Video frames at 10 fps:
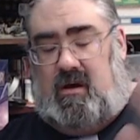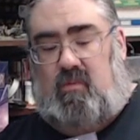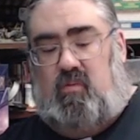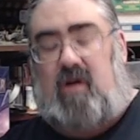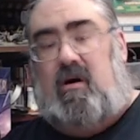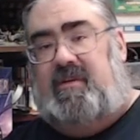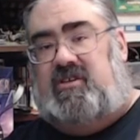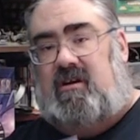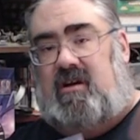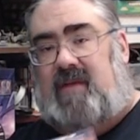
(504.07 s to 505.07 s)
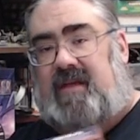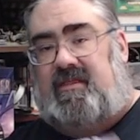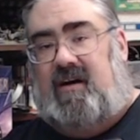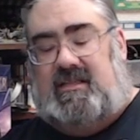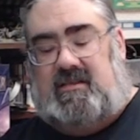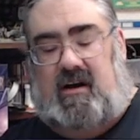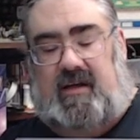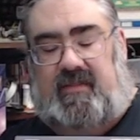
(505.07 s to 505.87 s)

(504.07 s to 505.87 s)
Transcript: Where I'll be sharing my thoughts on